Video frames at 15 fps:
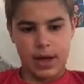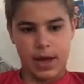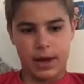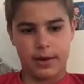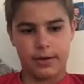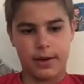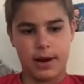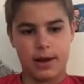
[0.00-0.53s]

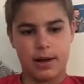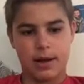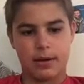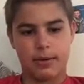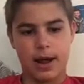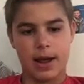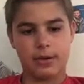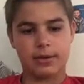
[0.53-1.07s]
At
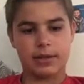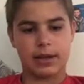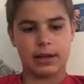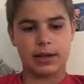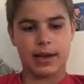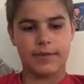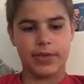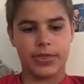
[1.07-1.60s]
around
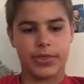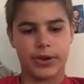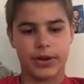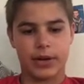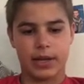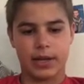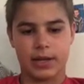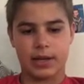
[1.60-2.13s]

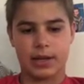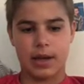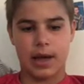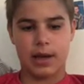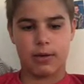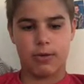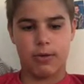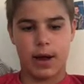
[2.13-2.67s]
11:30, it
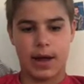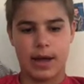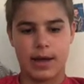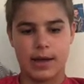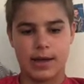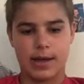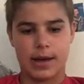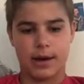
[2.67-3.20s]
got
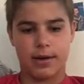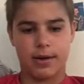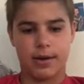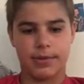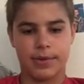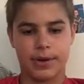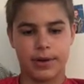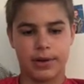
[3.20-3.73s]
quiet out
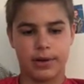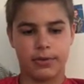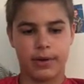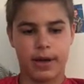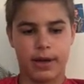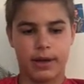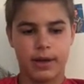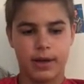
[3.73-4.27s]
in the
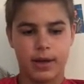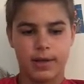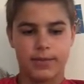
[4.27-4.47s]
hallway.